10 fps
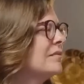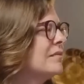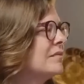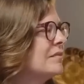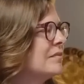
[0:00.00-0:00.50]

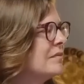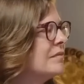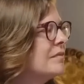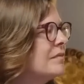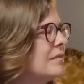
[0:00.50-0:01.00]

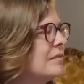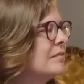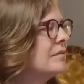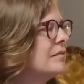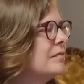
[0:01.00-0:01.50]

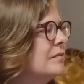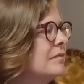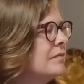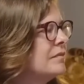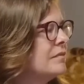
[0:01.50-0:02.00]

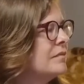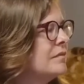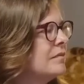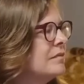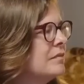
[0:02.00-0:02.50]

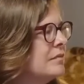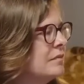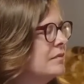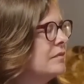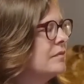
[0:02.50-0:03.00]

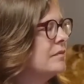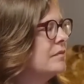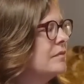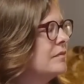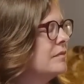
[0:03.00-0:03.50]

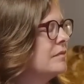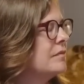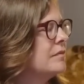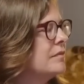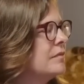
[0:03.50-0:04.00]

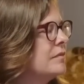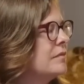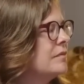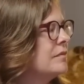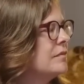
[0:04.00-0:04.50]

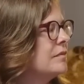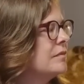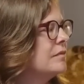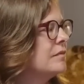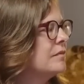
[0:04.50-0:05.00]

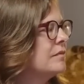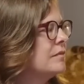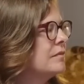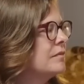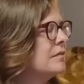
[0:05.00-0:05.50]

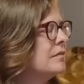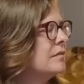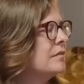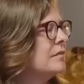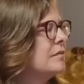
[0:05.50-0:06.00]

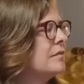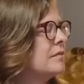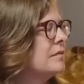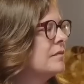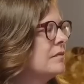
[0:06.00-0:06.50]

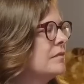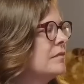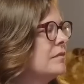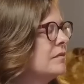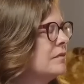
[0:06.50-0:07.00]

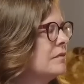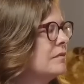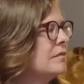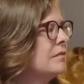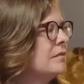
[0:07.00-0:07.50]

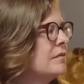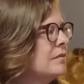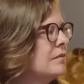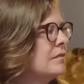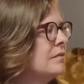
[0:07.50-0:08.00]
(not speaking)